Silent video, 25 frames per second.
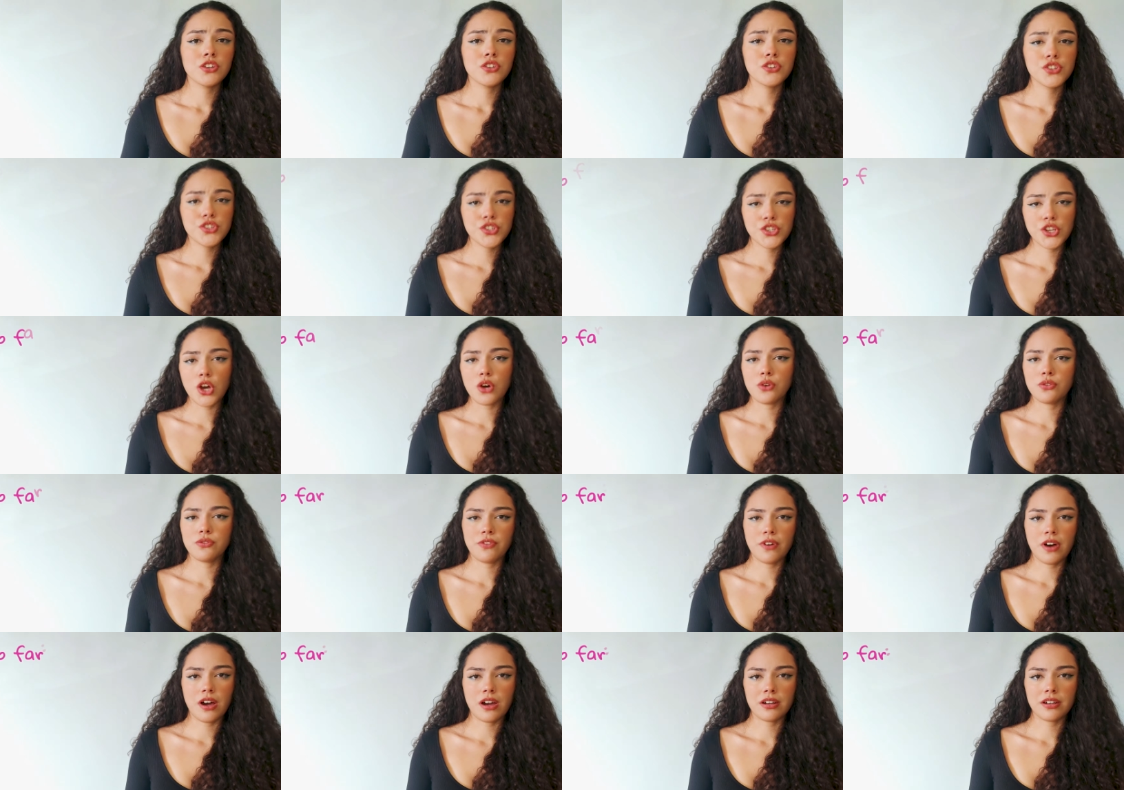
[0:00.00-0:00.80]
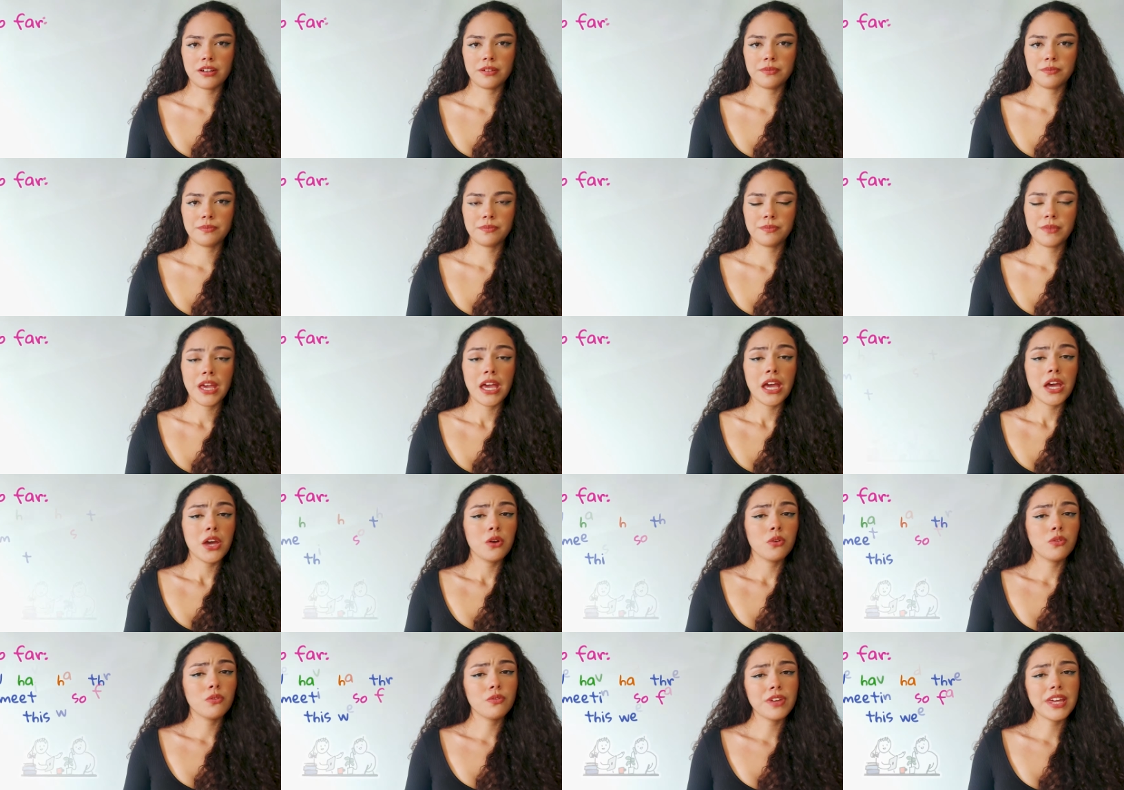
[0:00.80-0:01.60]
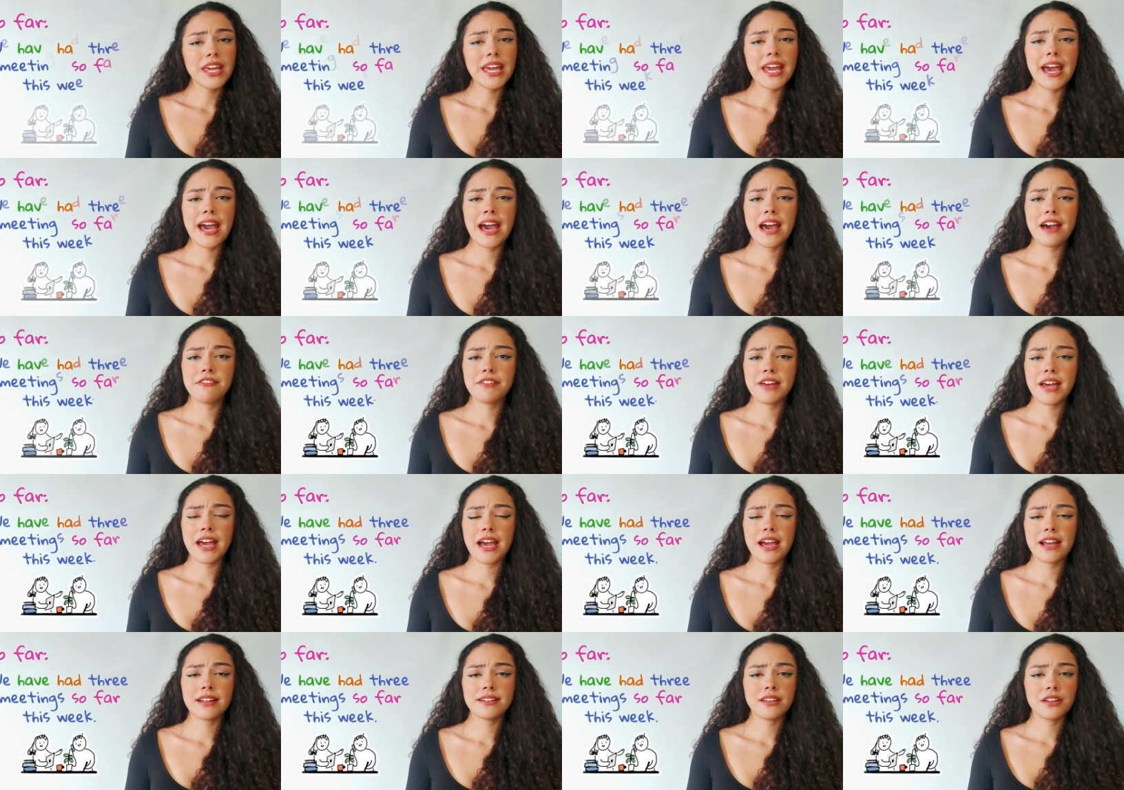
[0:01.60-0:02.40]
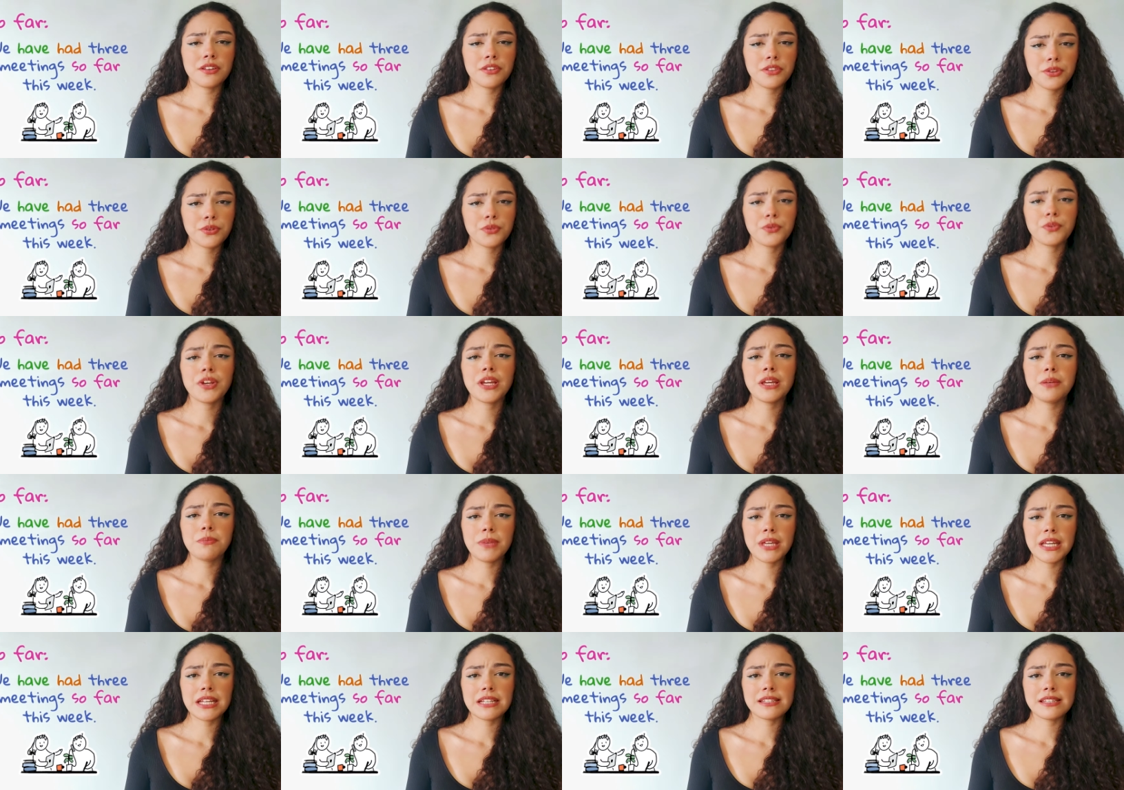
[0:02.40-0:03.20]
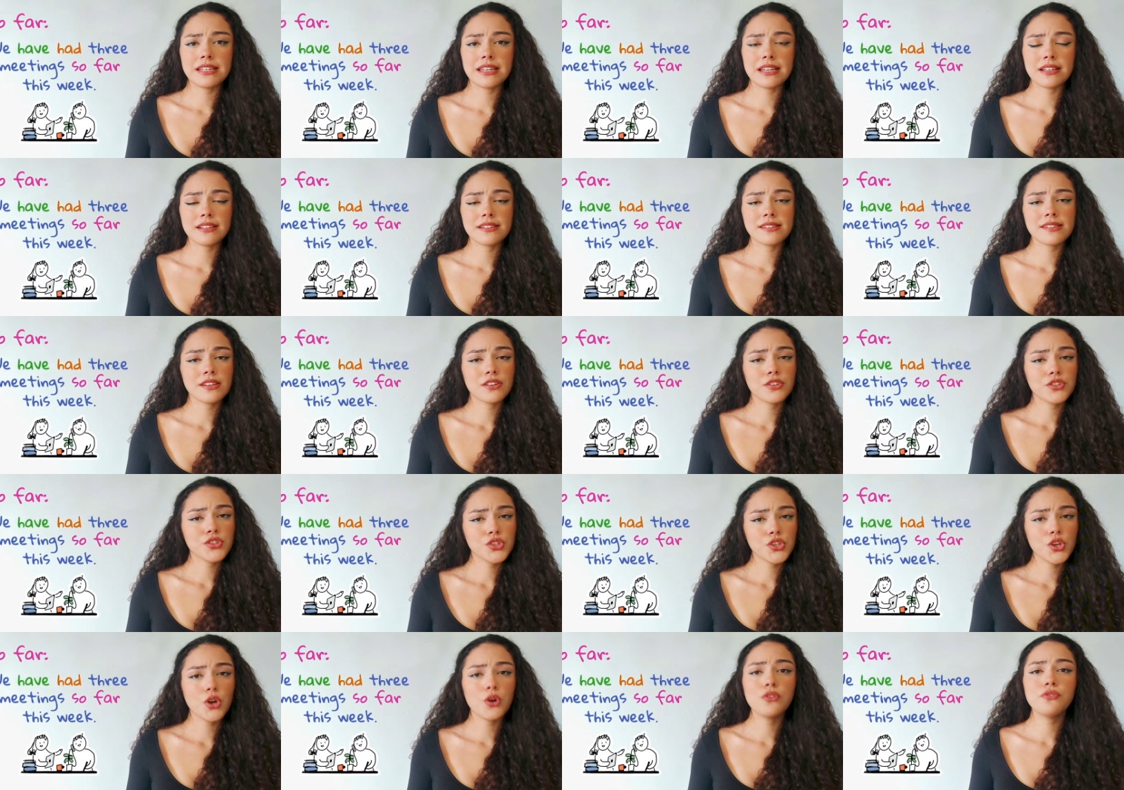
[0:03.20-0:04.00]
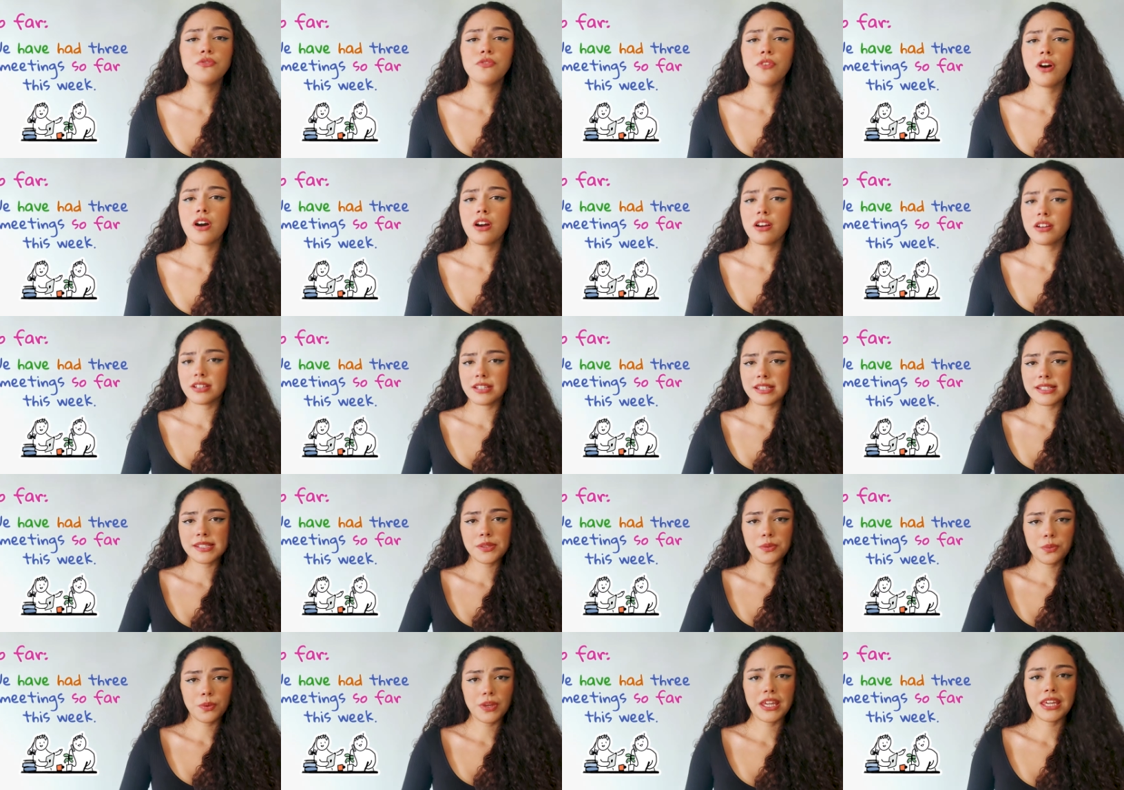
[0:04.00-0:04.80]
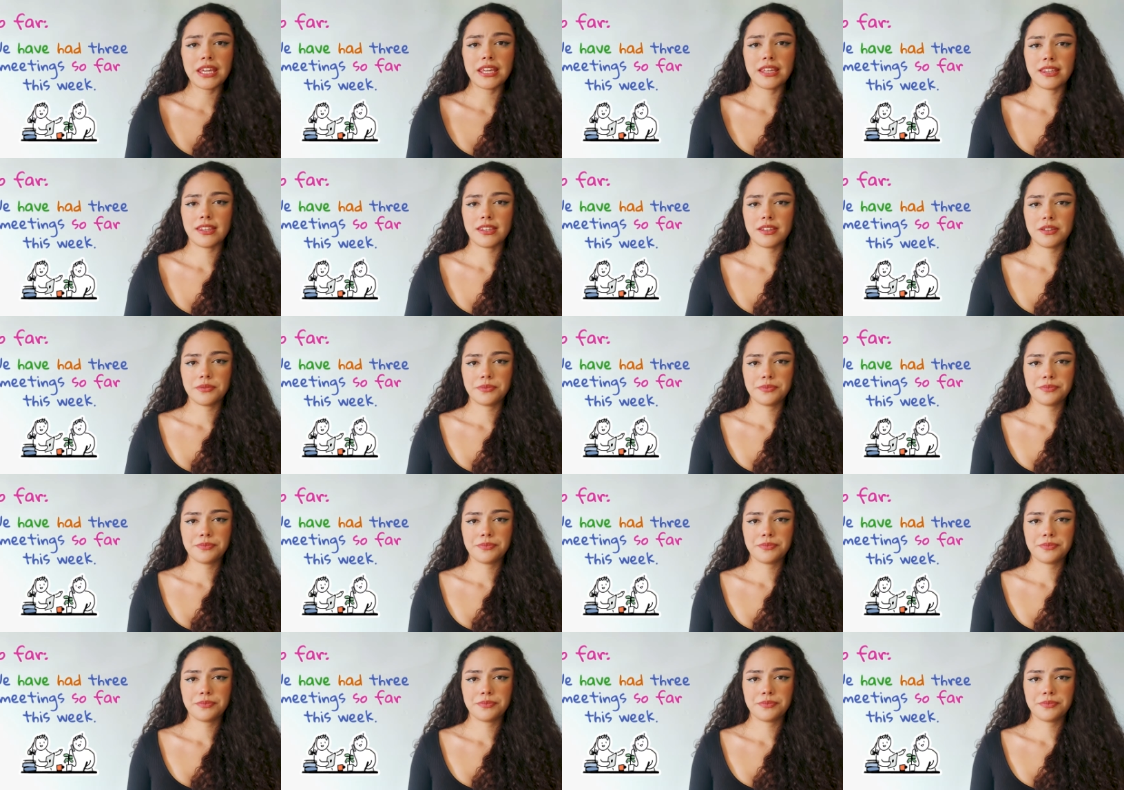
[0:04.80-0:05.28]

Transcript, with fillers: So far. We have had three meetings so far this week.